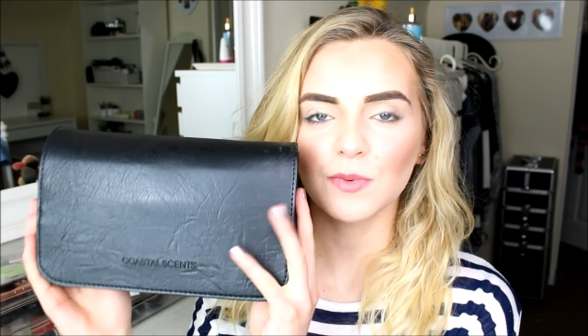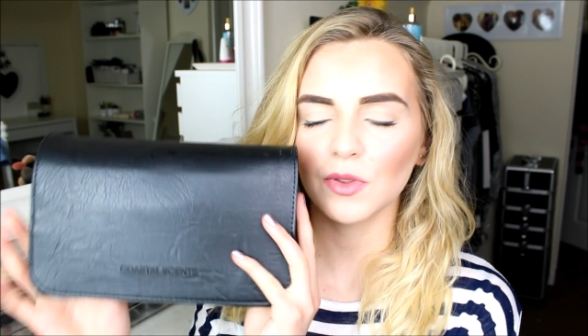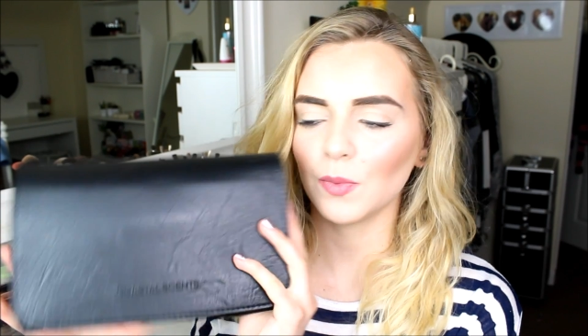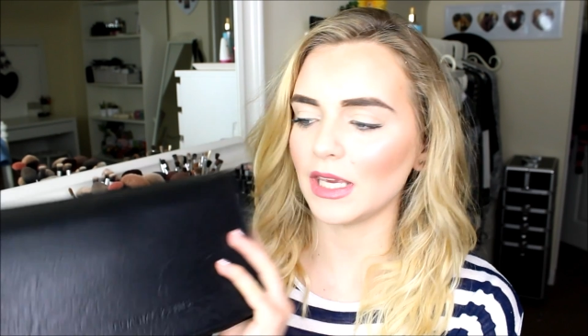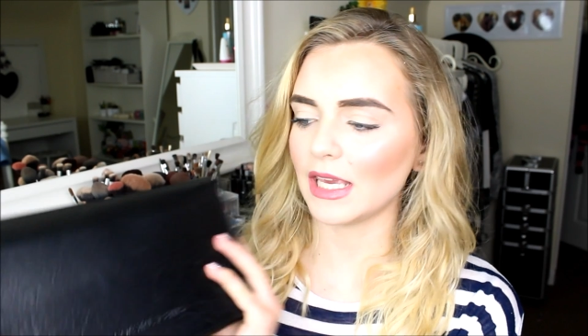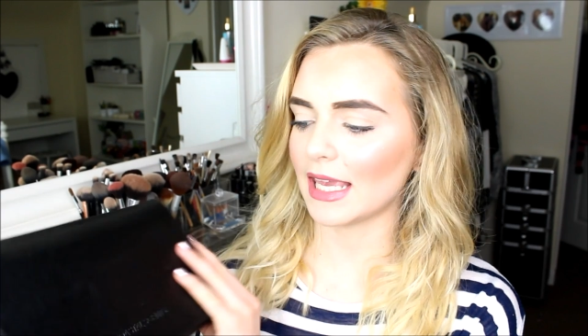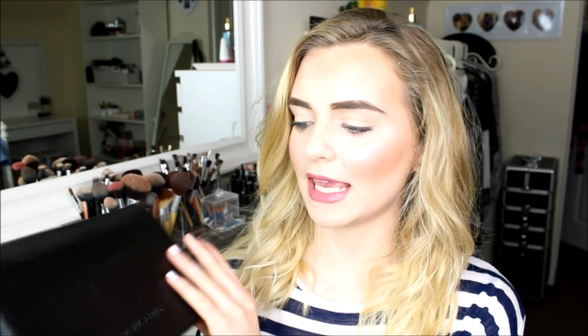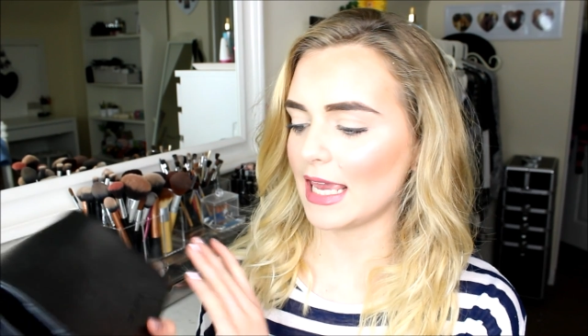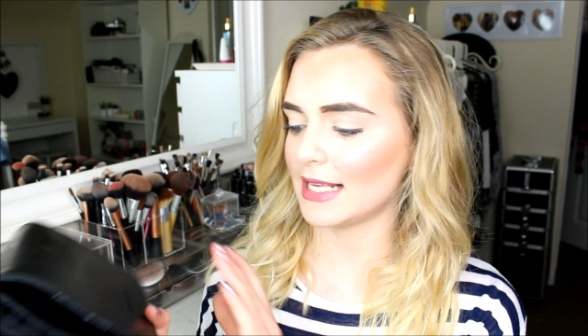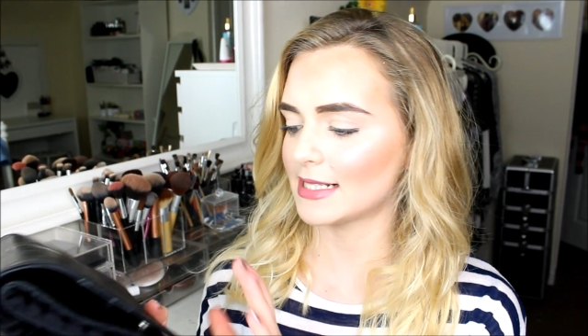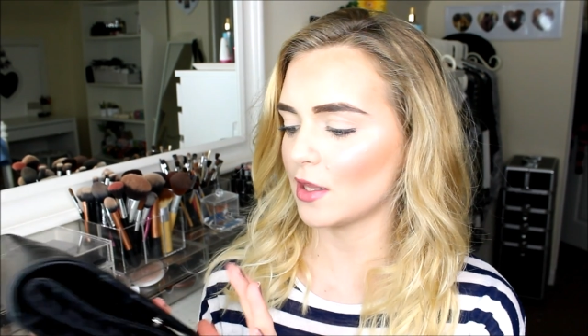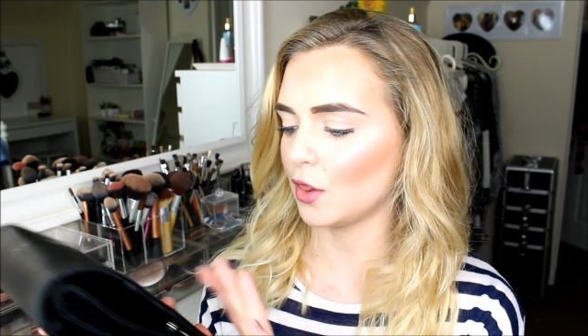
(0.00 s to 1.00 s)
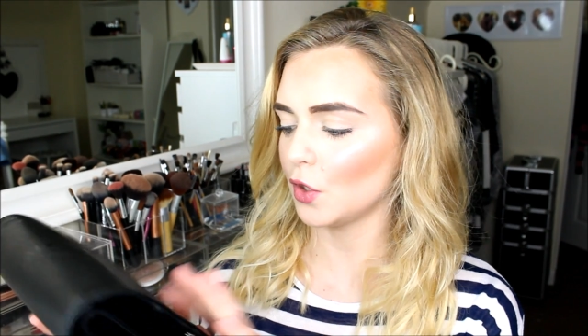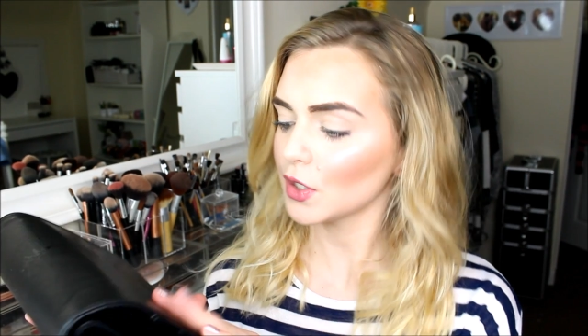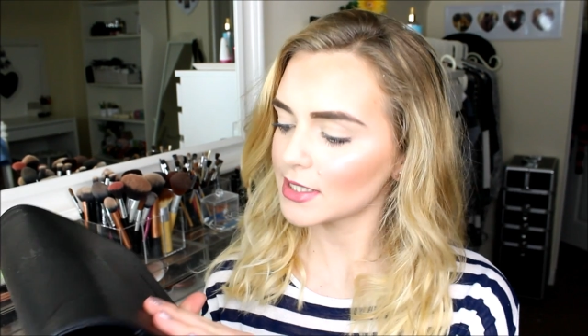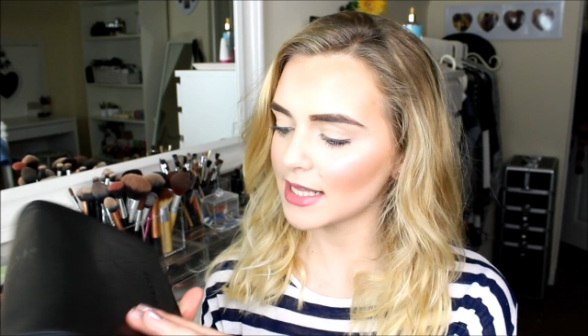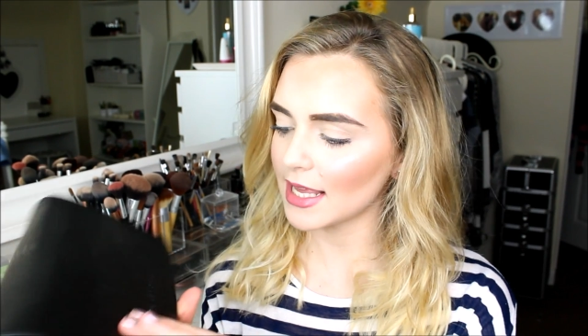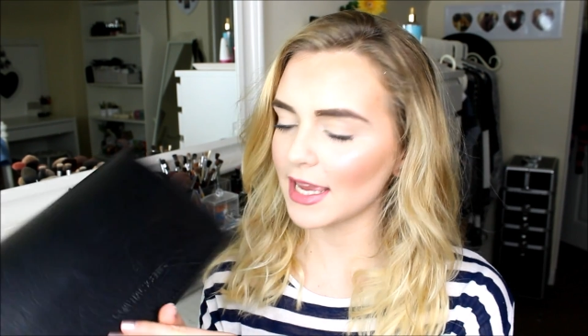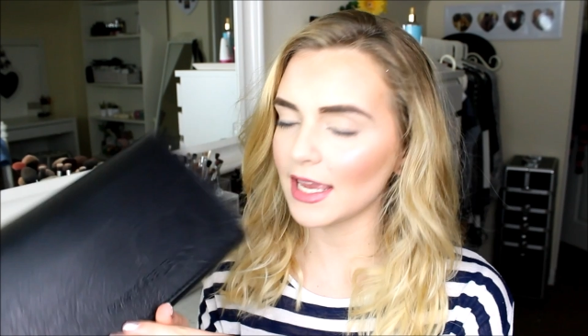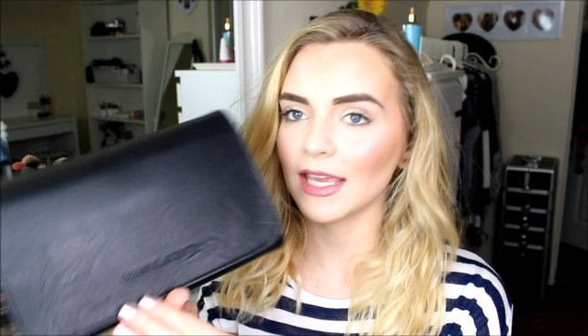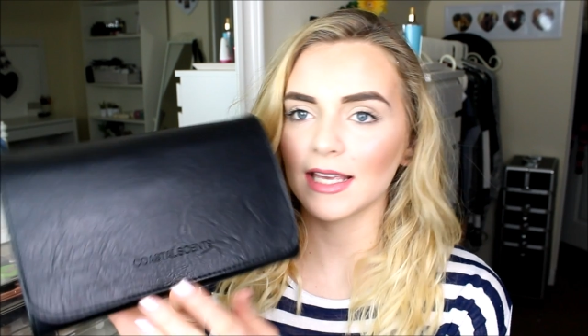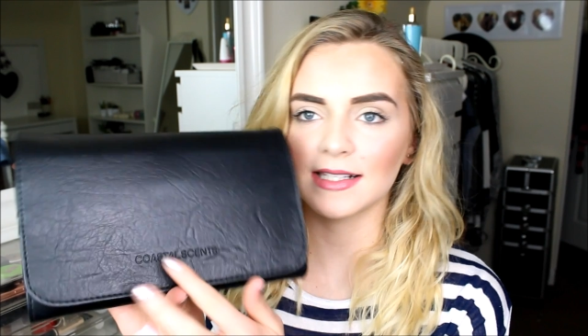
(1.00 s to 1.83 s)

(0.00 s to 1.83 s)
what the wee case looks like.